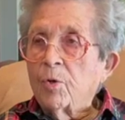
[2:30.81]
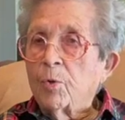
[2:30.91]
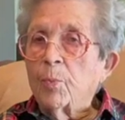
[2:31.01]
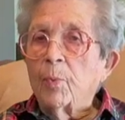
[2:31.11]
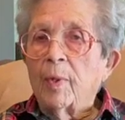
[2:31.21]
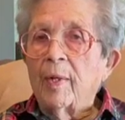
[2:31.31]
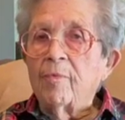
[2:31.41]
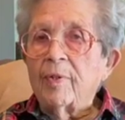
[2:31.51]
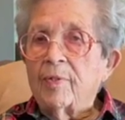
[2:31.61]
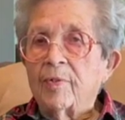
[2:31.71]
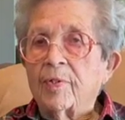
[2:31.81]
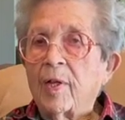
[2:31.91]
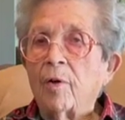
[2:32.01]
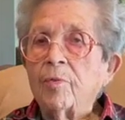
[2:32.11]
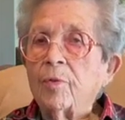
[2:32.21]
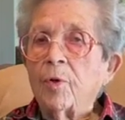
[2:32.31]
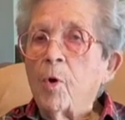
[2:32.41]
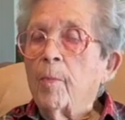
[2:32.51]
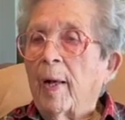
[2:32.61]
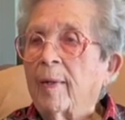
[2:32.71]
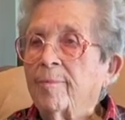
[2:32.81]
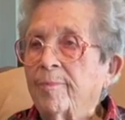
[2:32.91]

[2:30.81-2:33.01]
to live in South Tacoma.